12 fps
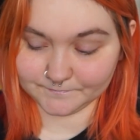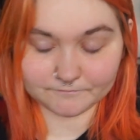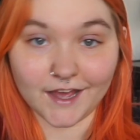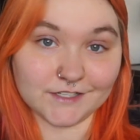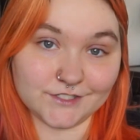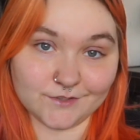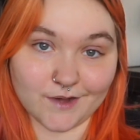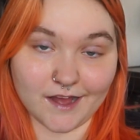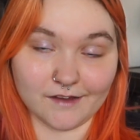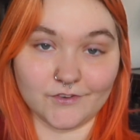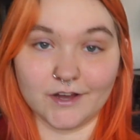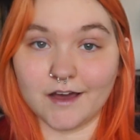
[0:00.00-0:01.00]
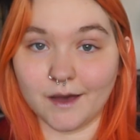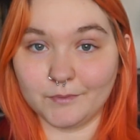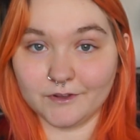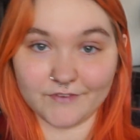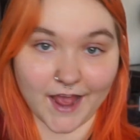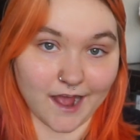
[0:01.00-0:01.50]
I do have a
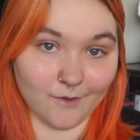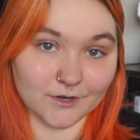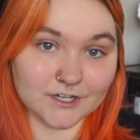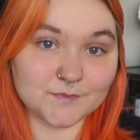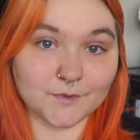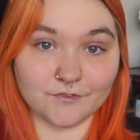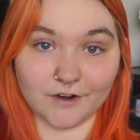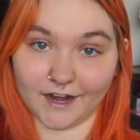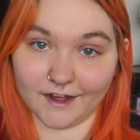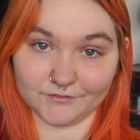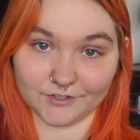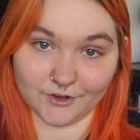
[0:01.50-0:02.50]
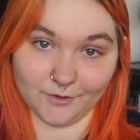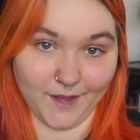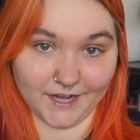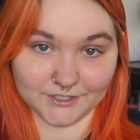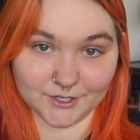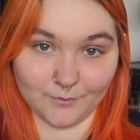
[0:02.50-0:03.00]
couple of hours before I have to go
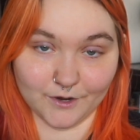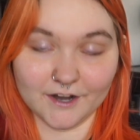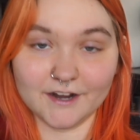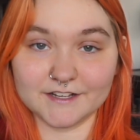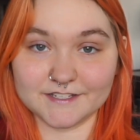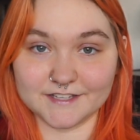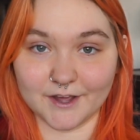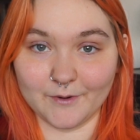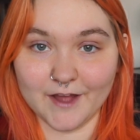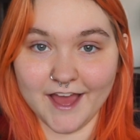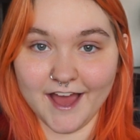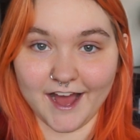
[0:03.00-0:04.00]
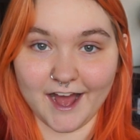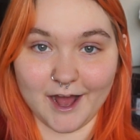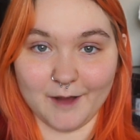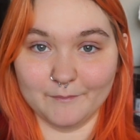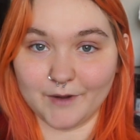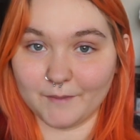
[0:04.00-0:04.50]
back to work. So
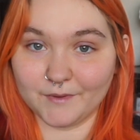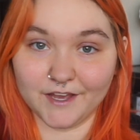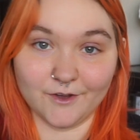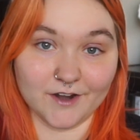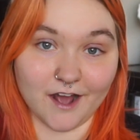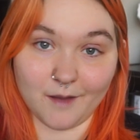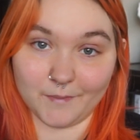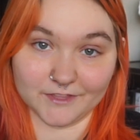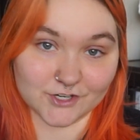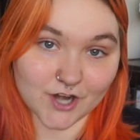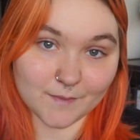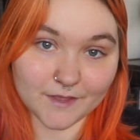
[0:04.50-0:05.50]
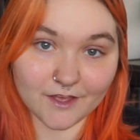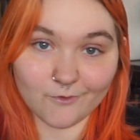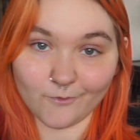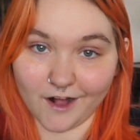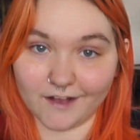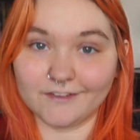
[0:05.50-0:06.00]
I'm probably going to hop on the treadmill,
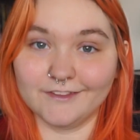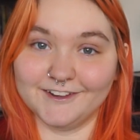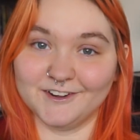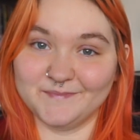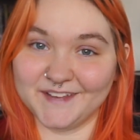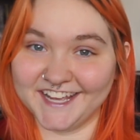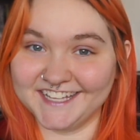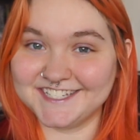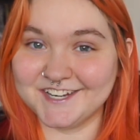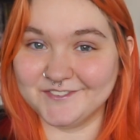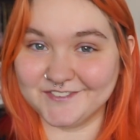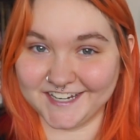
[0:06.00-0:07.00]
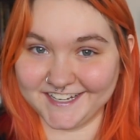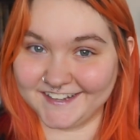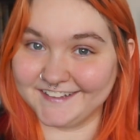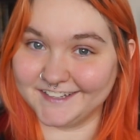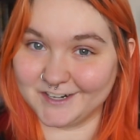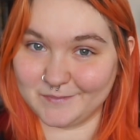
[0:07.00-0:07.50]
walk a little bit, read
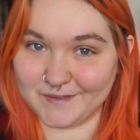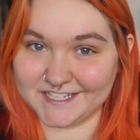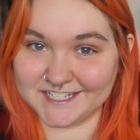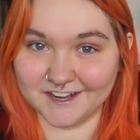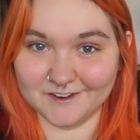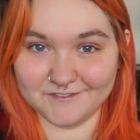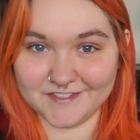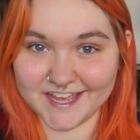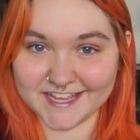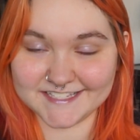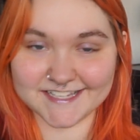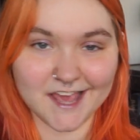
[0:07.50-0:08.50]
a little bit of this,